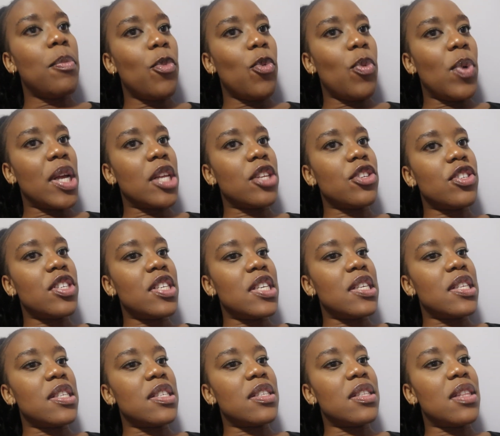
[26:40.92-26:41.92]
when
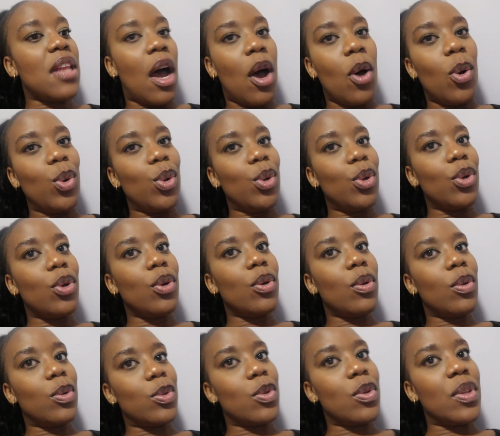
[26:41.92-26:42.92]
she's down, you
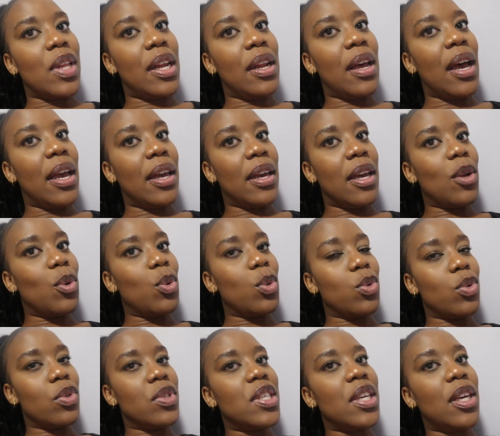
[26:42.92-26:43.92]
know, so that I can
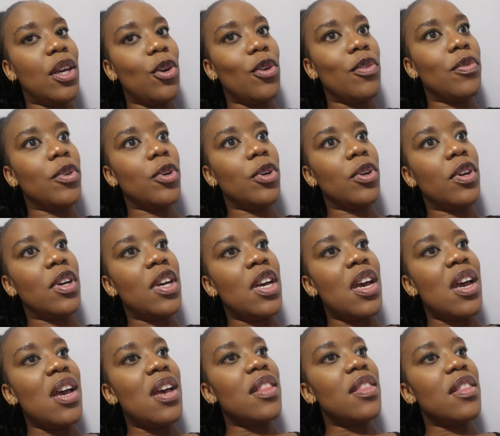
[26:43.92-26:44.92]
also take care of her
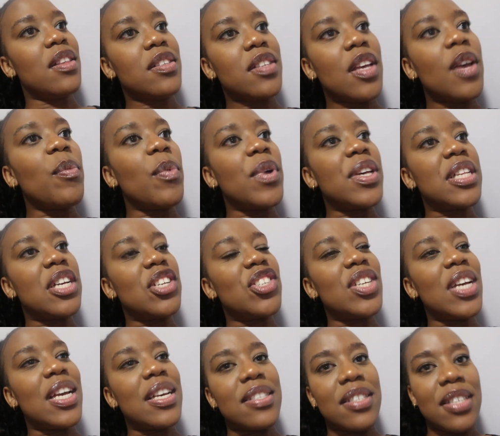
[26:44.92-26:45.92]
the same way that
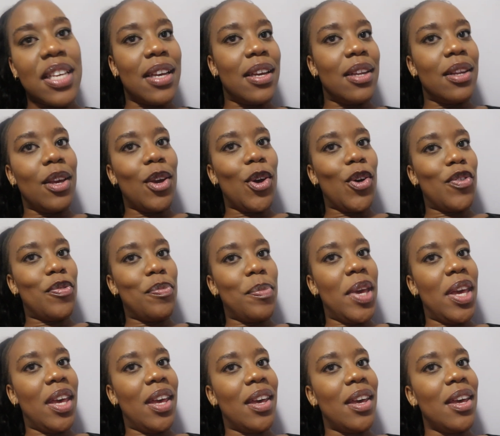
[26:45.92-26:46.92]
she has taken care of
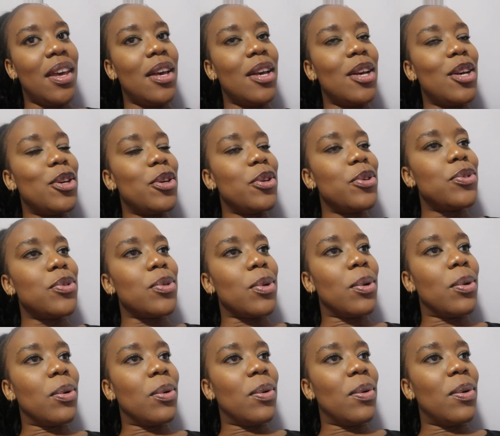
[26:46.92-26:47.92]
me.
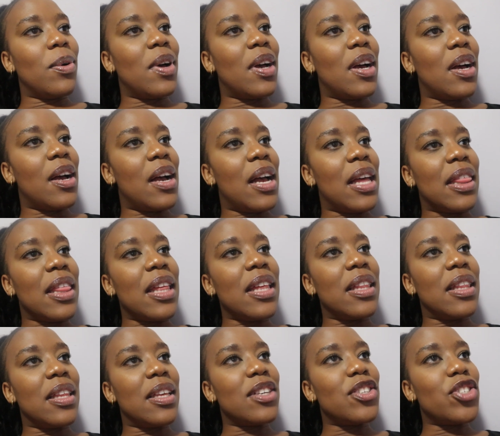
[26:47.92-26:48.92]
So I
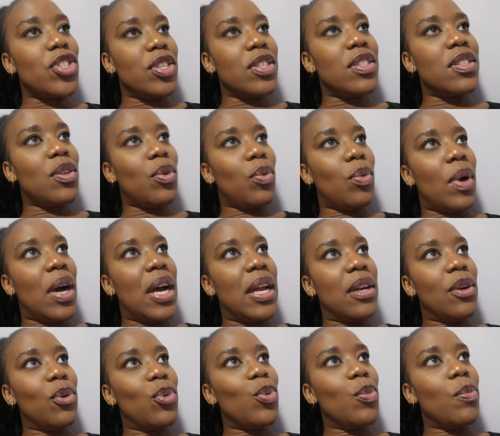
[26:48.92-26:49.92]
think she's the
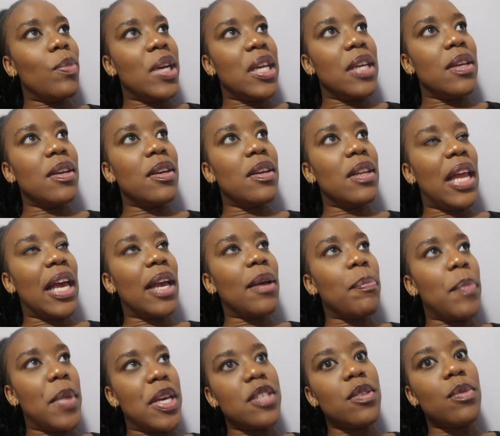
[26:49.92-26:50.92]
one who make
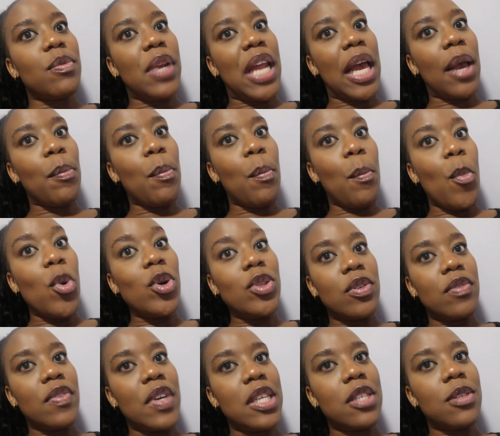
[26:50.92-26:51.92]
like makes like
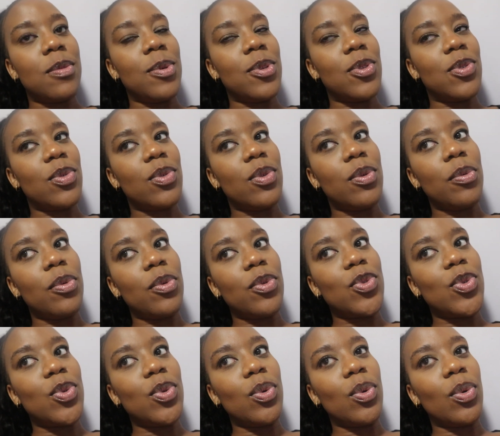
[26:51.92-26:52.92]
motivates me to
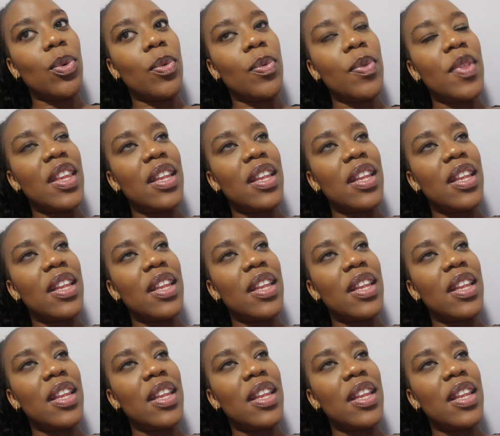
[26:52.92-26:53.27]
to